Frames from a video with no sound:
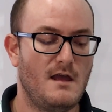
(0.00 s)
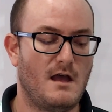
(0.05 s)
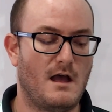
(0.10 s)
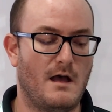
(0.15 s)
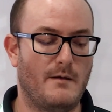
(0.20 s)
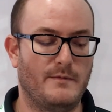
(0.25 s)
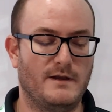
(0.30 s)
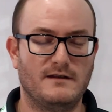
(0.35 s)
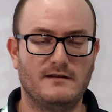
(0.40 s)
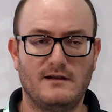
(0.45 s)

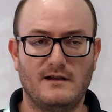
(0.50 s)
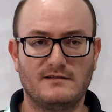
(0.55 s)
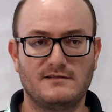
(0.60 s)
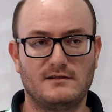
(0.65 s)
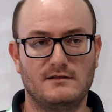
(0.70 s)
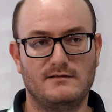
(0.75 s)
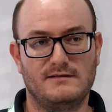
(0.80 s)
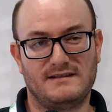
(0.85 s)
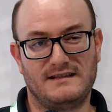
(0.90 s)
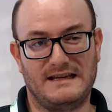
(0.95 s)
And it
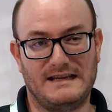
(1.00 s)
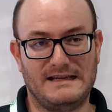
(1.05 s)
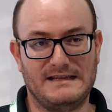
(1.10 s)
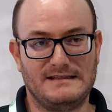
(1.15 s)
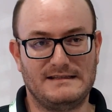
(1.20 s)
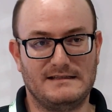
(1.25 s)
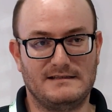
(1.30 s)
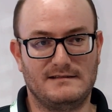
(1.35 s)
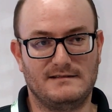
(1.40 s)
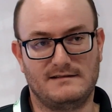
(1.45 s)
also is an
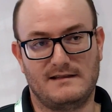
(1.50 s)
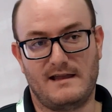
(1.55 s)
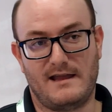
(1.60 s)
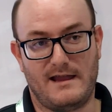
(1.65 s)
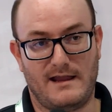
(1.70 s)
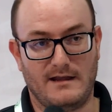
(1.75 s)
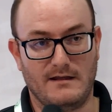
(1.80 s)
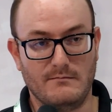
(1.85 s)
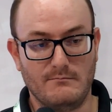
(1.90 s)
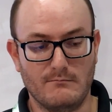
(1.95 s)
easy
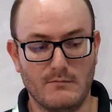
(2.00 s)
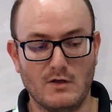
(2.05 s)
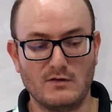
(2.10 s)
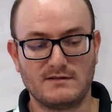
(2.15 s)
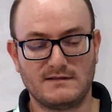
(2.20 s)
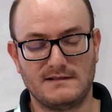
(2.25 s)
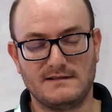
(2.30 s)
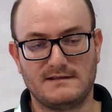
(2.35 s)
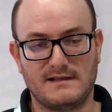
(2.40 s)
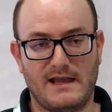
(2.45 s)
design.
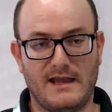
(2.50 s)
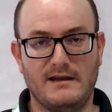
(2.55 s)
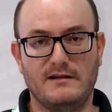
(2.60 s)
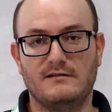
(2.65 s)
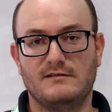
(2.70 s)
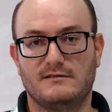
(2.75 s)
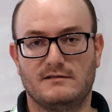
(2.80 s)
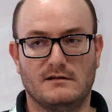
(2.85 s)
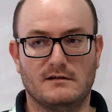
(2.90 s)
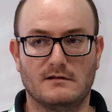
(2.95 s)
Most
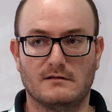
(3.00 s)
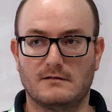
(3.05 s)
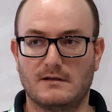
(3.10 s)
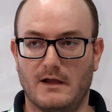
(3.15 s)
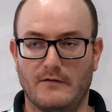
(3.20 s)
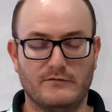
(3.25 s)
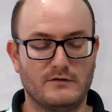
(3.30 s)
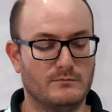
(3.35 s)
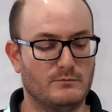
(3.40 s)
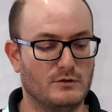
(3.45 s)
designers are
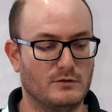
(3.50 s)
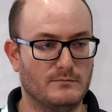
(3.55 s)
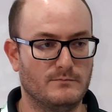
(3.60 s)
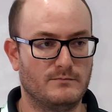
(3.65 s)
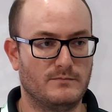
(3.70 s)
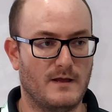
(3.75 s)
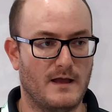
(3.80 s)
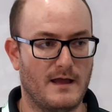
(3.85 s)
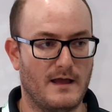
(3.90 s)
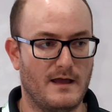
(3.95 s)
comfortable
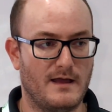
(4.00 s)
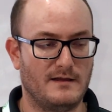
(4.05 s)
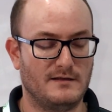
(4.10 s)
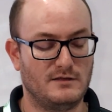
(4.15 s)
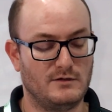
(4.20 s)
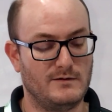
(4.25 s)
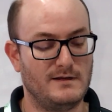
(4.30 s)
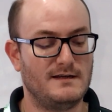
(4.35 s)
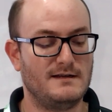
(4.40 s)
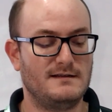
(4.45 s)
doing a